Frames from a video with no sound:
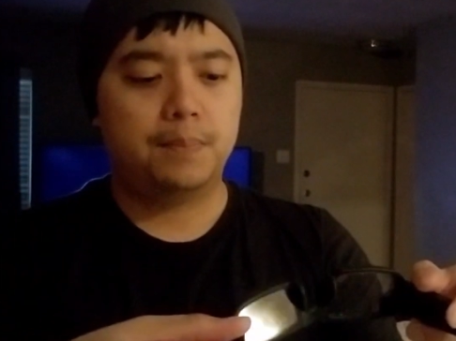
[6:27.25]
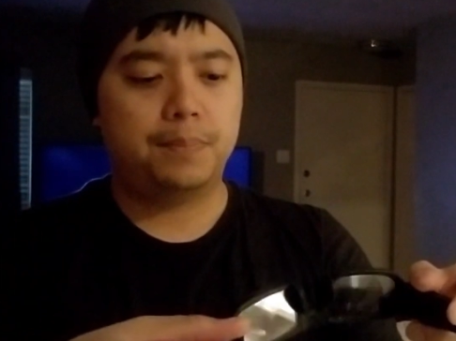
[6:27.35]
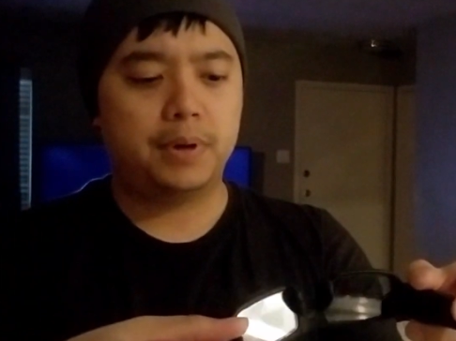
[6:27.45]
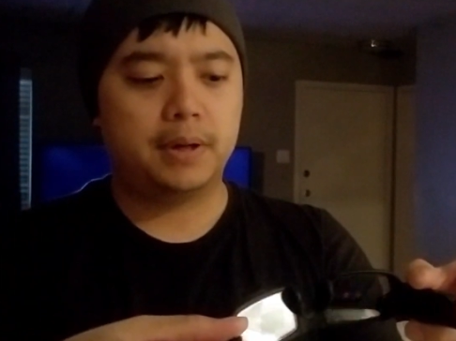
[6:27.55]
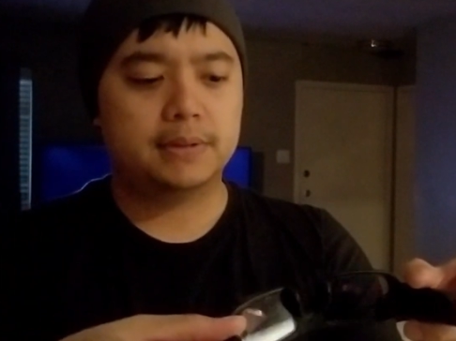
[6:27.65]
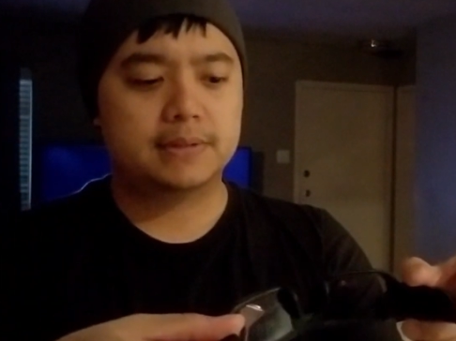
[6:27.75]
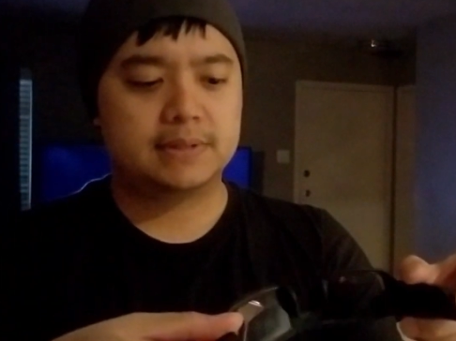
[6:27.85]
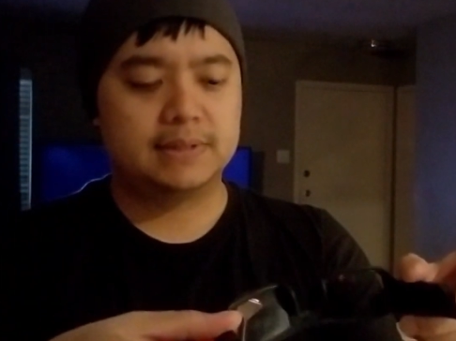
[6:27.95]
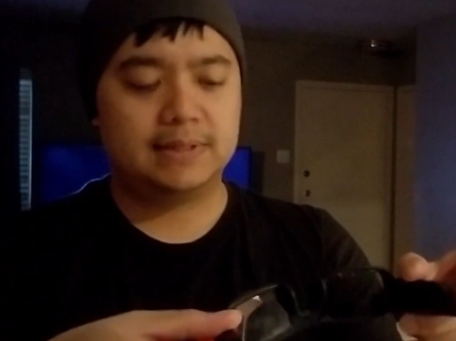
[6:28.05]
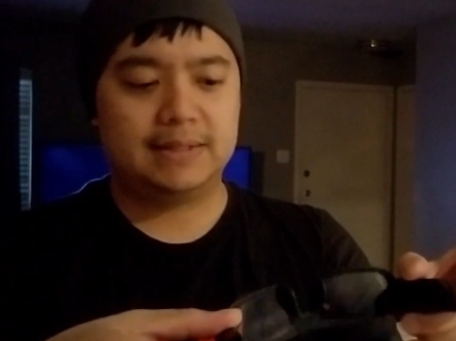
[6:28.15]
But,
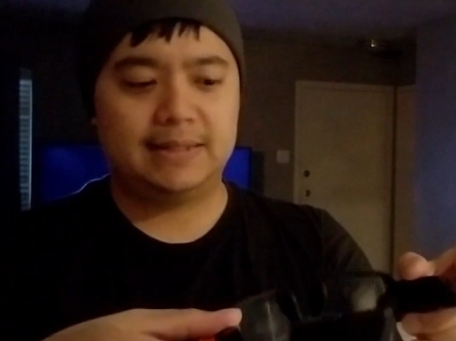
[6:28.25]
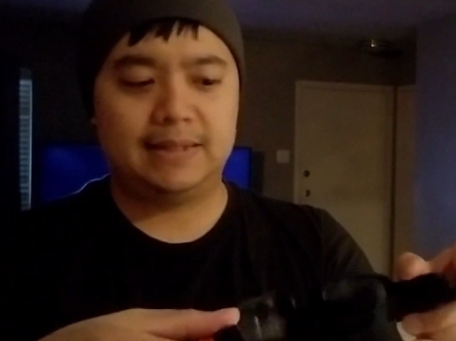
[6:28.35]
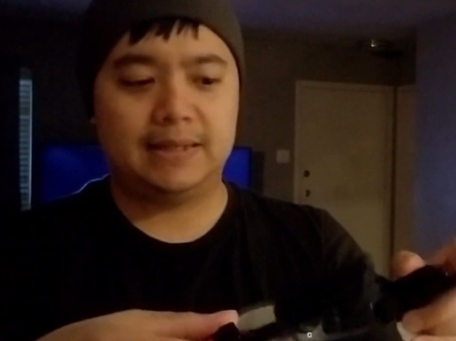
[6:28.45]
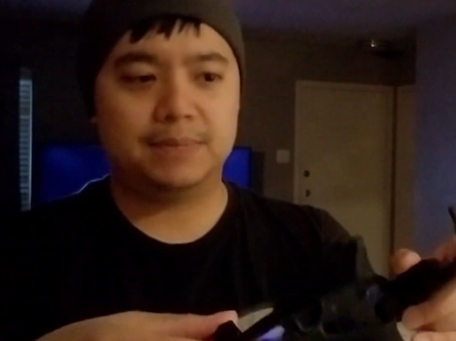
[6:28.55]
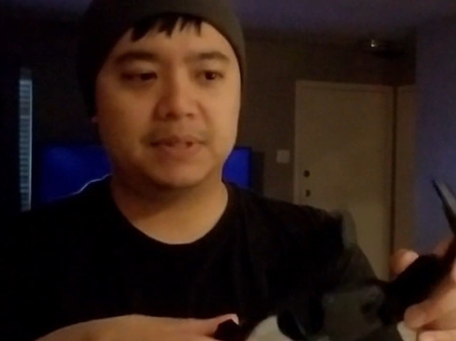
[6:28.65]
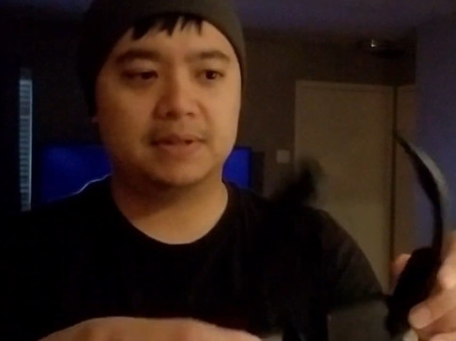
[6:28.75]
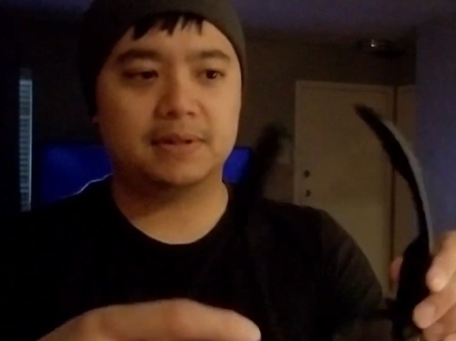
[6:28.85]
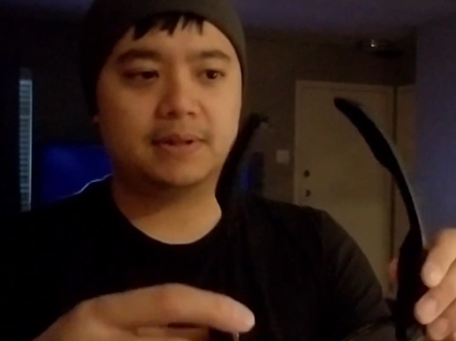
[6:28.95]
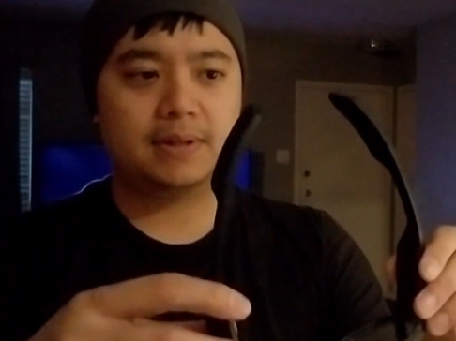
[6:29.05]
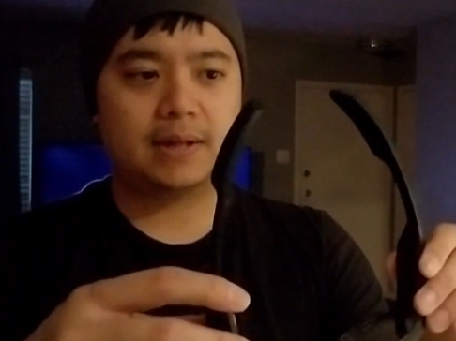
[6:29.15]
I
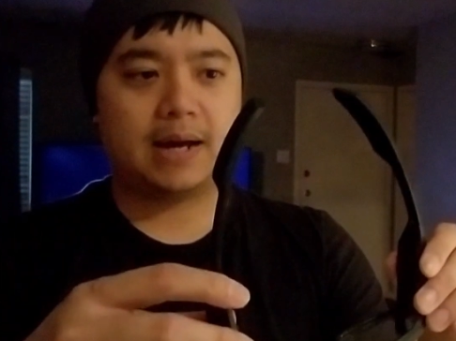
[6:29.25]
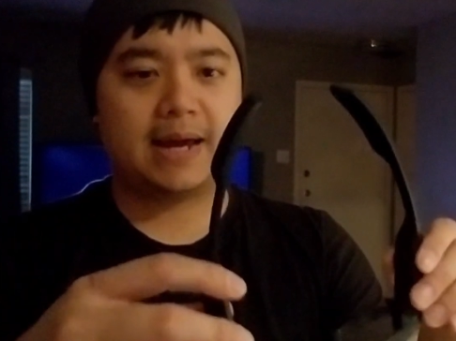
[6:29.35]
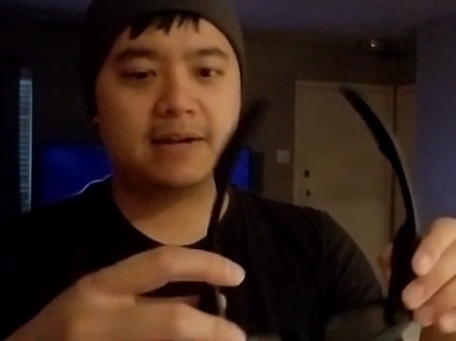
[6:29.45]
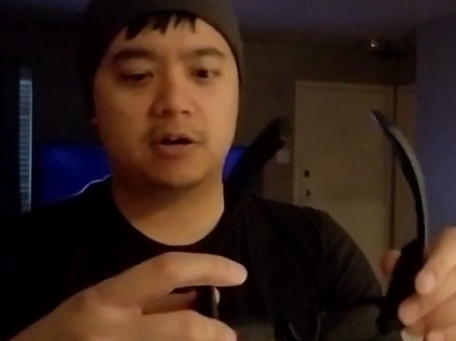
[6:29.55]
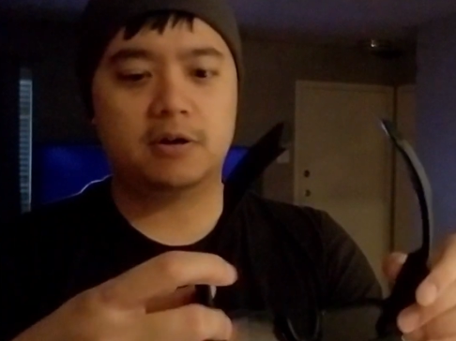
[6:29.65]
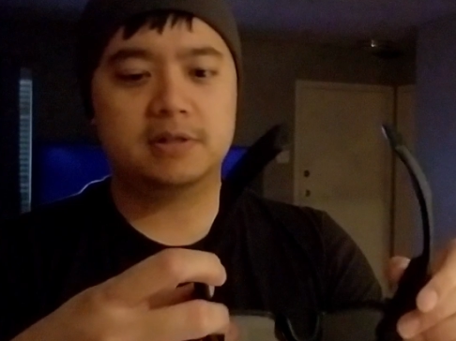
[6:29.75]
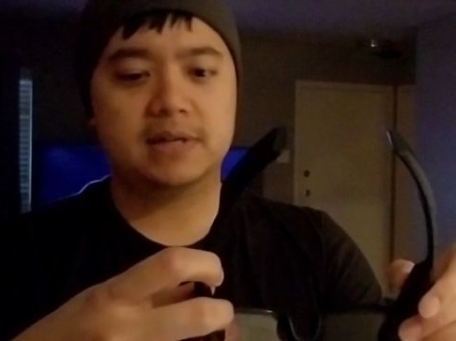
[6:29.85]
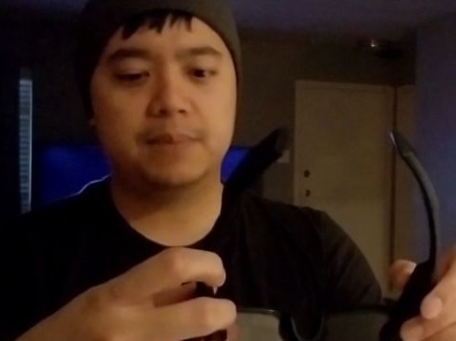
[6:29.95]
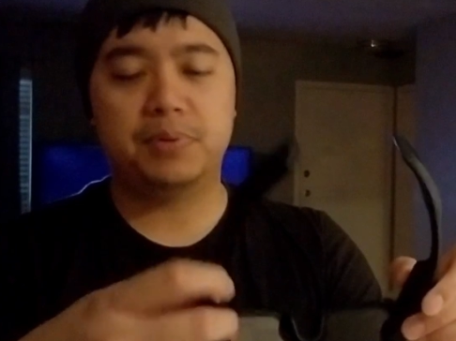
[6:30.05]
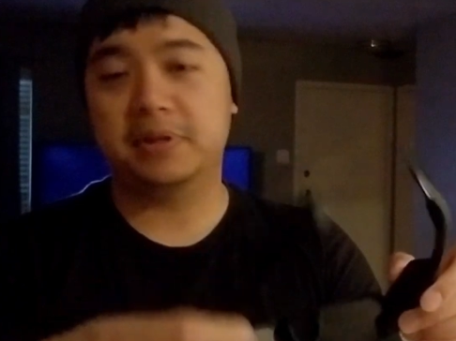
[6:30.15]
mean, I had a hard
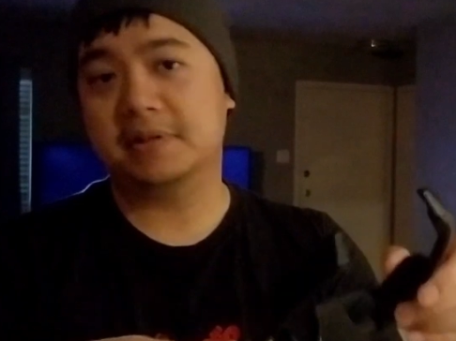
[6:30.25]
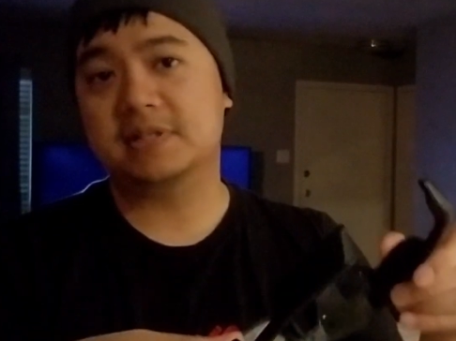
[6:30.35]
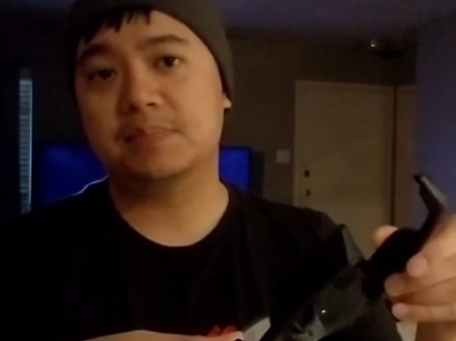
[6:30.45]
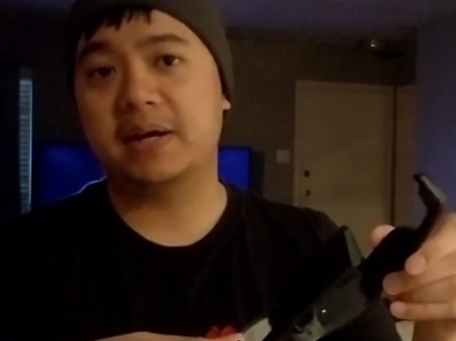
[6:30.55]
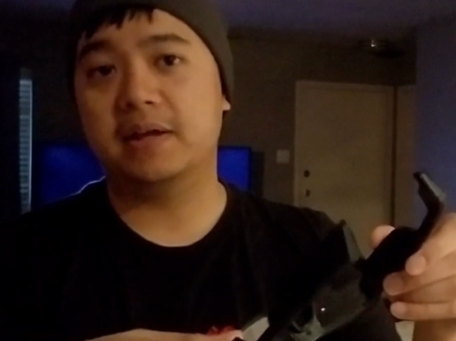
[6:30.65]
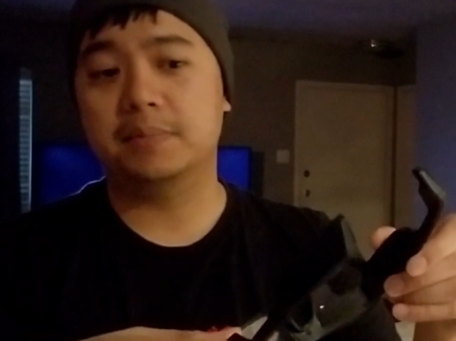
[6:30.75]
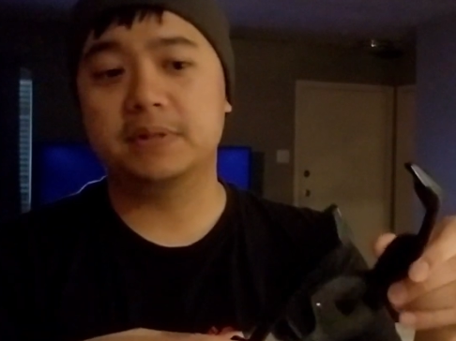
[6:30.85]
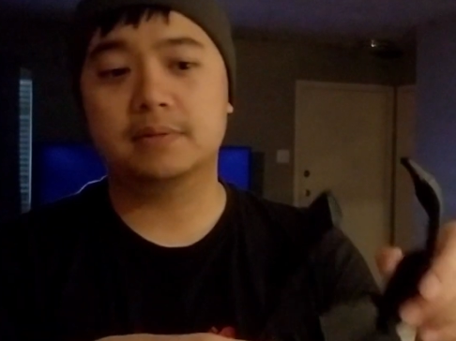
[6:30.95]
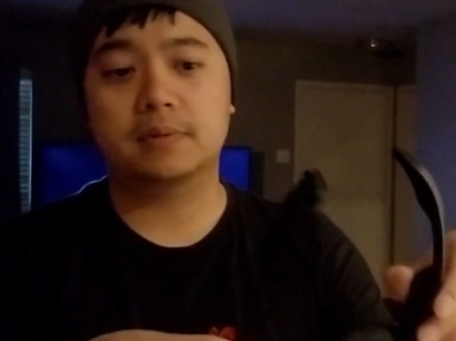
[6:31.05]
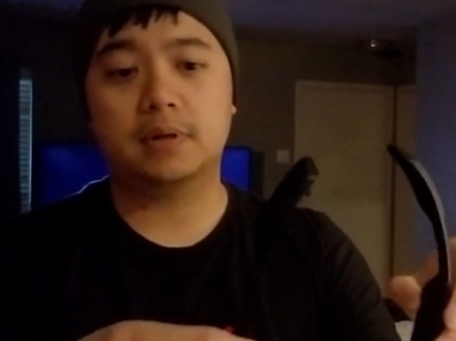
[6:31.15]
time putting this in my helmet.